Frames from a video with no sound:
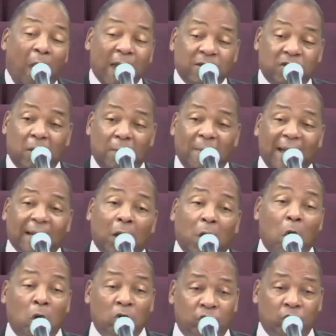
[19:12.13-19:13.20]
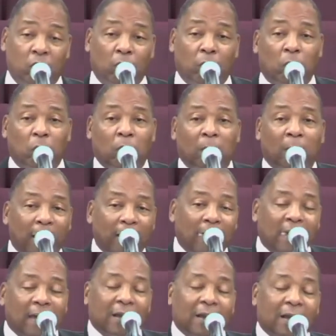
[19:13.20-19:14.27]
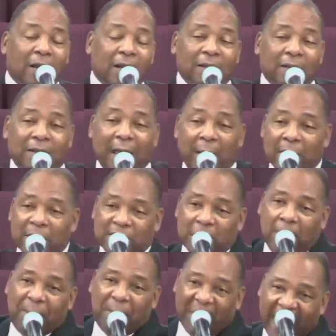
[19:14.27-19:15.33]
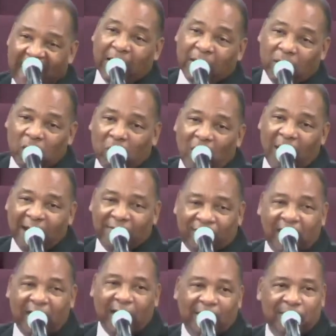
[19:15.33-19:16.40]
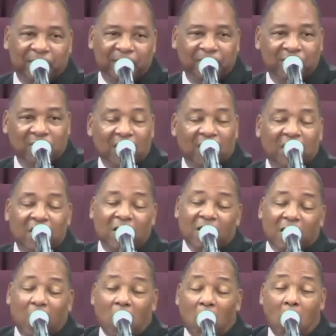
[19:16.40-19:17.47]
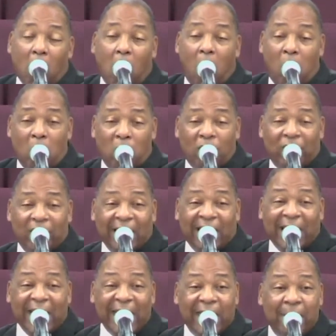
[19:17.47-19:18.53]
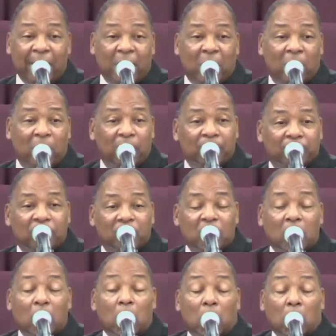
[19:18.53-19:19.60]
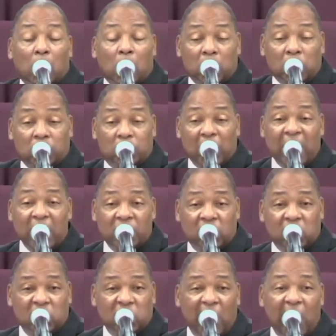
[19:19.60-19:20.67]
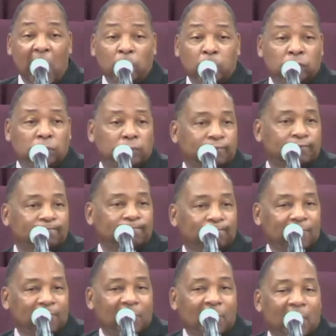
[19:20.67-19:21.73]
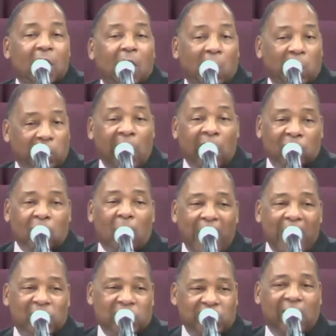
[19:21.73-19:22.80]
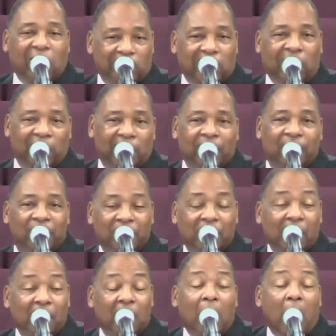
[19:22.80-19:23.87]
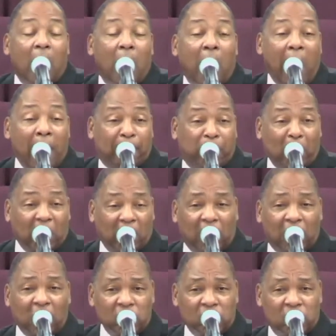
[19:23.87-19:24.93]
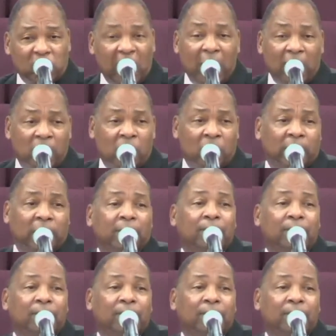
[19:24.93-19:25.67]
to my laundry room. There was a bottle right there on the label it said shout. Y'all know about shout, don't it? I put a little shout on it.